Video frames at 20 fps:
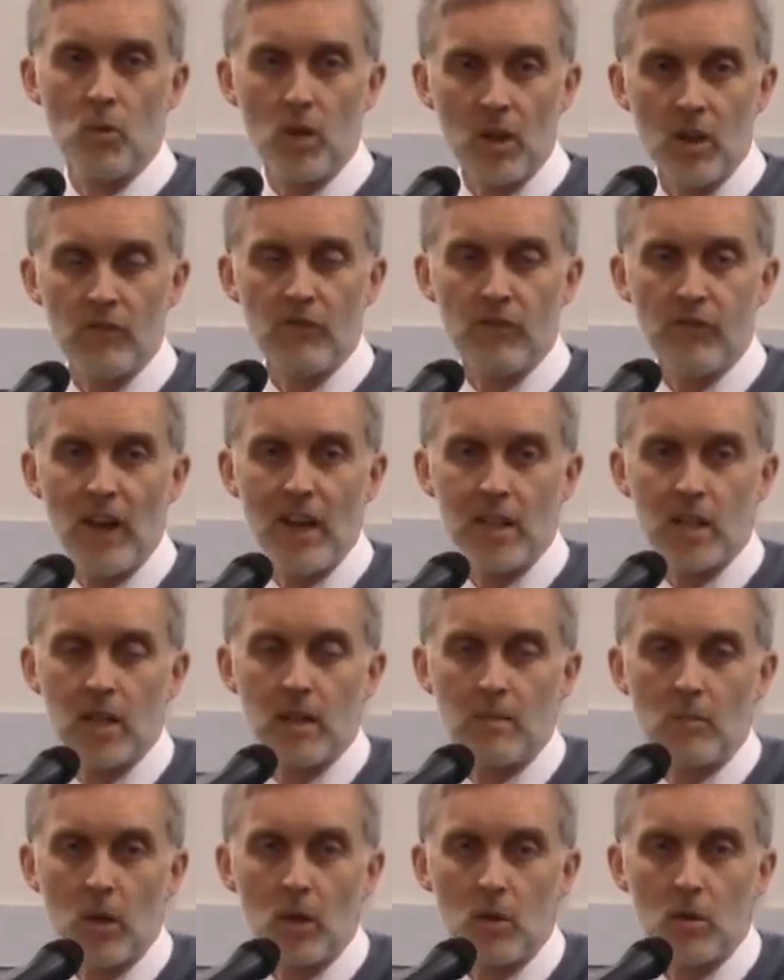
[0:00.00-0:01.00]
will
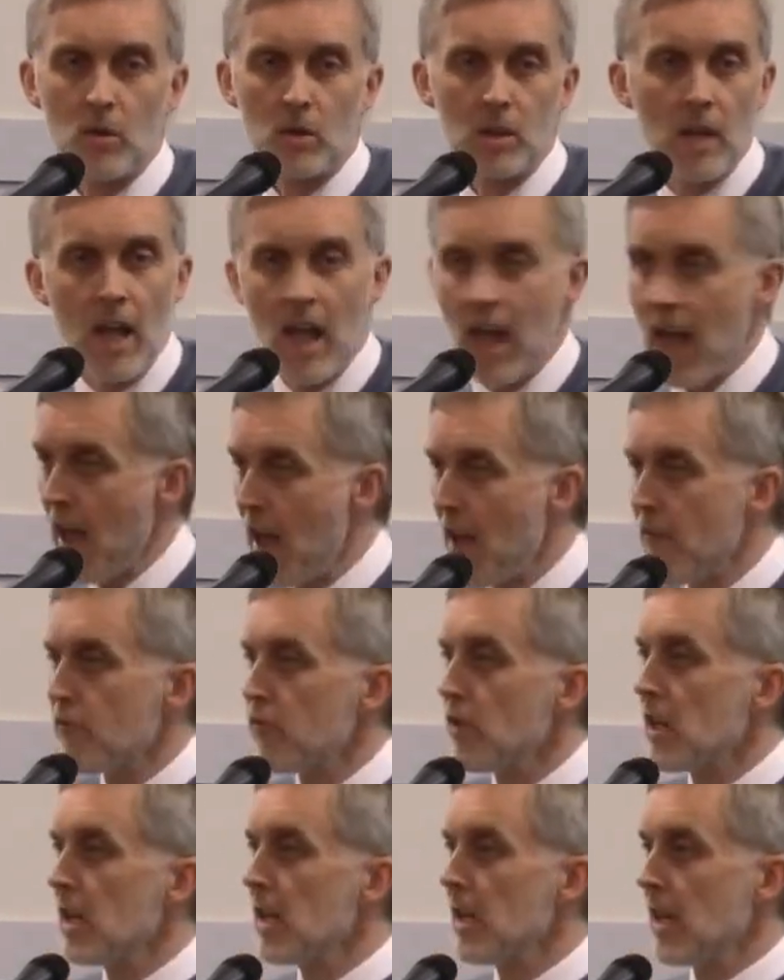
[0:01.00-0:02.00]
confess him, Lord.
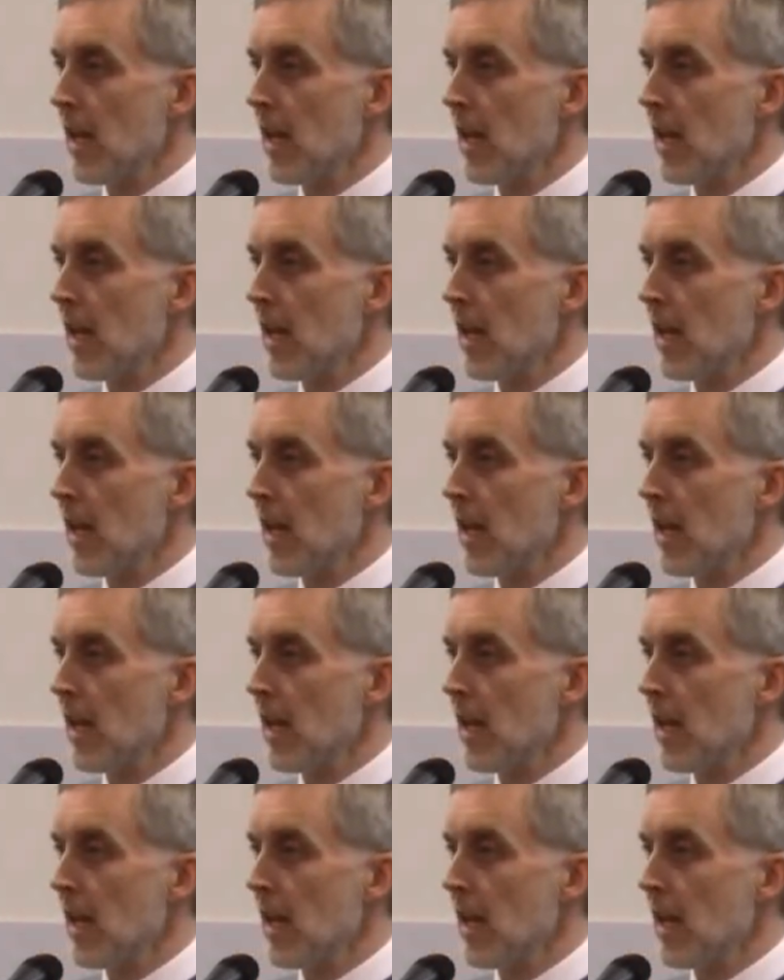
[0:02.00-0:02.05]
Every